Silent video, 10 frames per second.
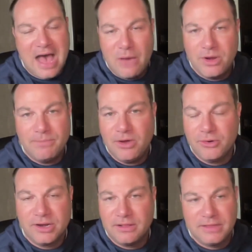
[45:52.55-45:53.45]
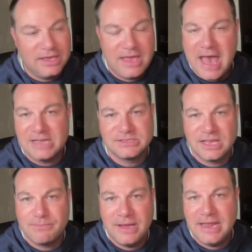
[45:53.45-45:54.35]
I want to be able to, like, cast
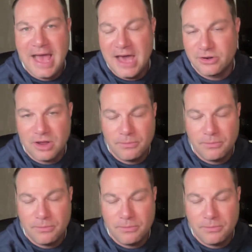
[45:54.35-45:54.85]
like my dad or